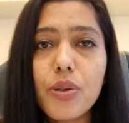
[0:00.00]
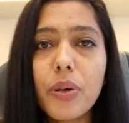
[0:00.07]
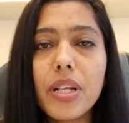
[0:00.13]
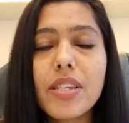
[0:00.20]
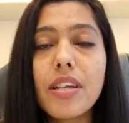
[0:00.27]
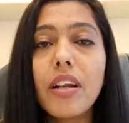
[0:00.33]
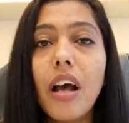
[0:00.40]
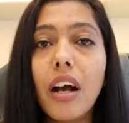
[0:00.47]
So
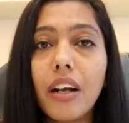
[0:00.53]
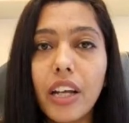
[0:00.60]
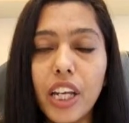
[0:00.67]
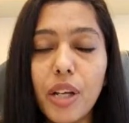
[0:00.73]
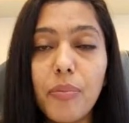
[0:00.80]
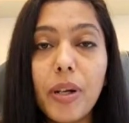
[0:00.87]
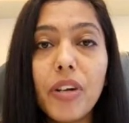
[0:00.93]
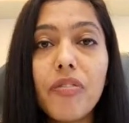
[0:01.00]
it's an
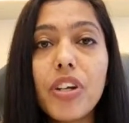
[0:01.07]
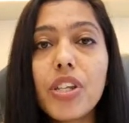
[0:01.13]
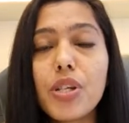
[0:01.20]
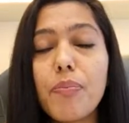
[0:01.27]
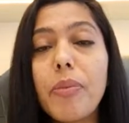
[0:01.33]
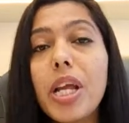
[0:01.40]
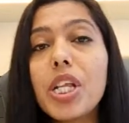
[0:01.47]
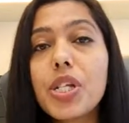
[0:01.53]
agreement which
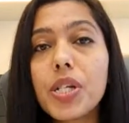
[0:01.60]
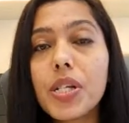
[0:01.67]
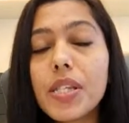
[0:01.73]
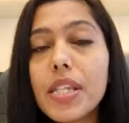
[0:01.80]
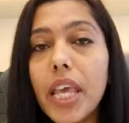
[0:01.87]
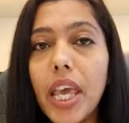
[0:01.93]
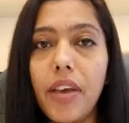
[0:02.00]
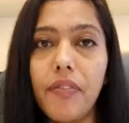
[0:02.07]

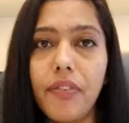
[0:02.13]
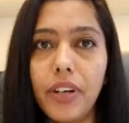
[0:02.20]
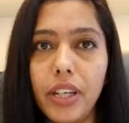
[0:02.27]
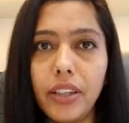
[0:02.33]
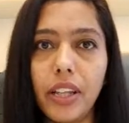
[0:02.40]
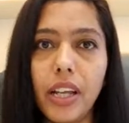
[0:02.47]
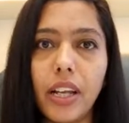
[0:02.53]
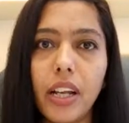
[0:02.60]
mentions
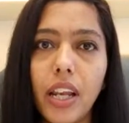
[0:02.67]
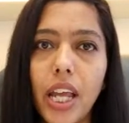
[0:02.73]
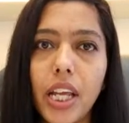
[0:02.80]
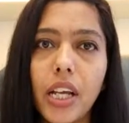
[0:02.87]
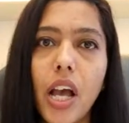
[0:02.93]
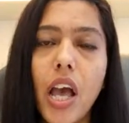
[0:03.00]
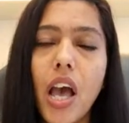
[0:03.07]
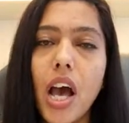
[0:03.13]
everything,
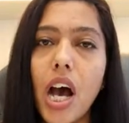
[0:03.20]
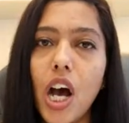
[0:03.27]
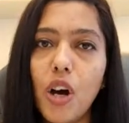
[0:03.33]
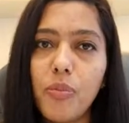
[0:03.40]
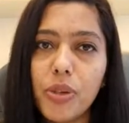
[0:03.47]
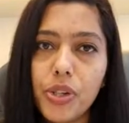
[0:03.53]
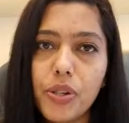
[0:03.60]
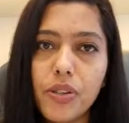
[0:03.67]
like
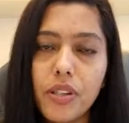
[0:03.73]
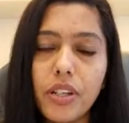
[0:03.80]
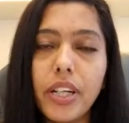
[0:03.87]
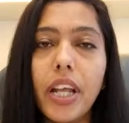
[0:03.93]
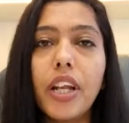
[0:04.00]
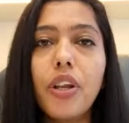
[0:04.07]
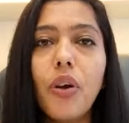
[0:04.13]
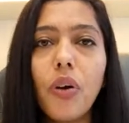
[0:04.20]
how much is the
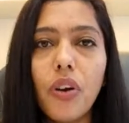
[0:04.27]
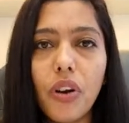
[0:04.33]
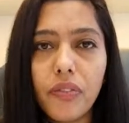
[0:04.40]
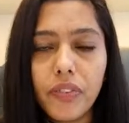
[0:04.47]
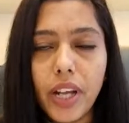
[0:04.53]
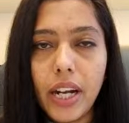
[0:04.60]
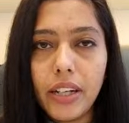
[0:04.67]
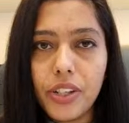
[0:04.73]
tenure
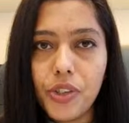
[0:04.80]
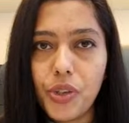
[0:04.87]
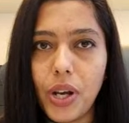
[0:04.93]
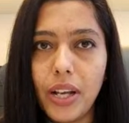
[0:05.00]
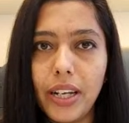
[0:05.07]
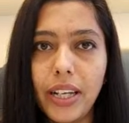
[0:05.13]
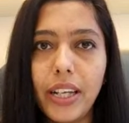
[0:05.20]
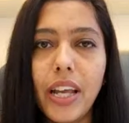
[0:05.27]
of that
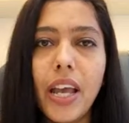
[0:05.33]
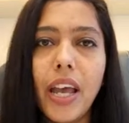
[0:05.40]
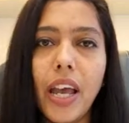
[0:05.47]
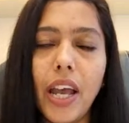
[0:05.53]
ijari,